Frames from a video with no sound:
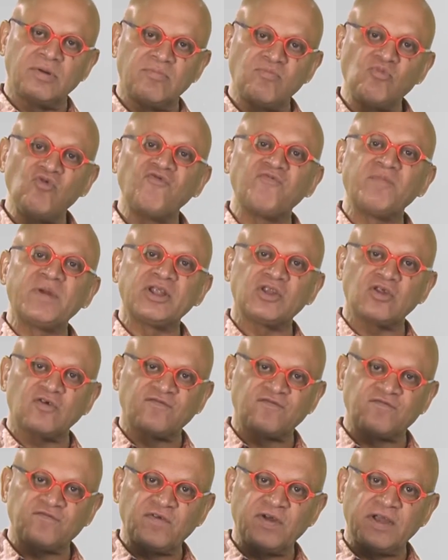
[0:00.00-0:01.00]
movement
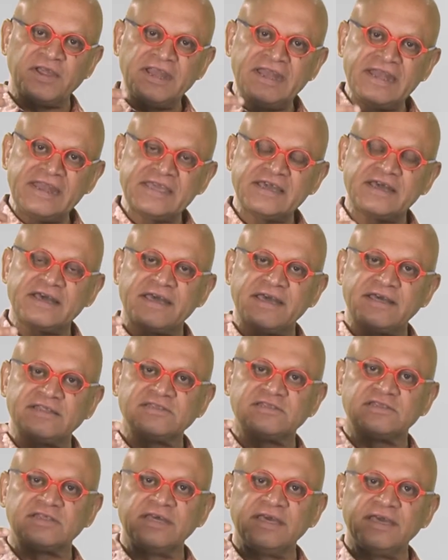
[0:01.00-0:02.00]
of India as
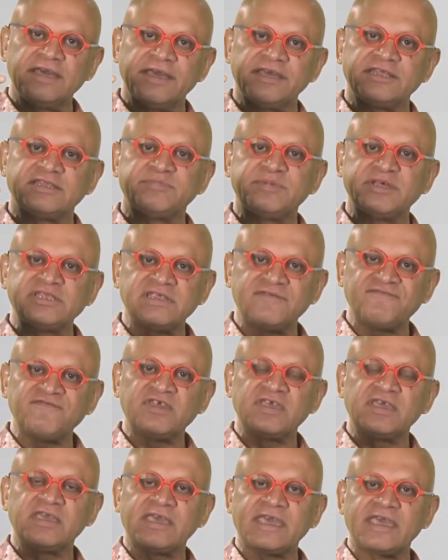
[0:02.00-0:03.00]
a
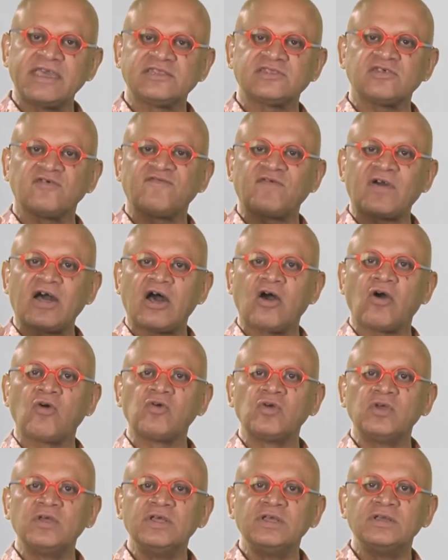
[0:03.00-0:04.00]
specific case of how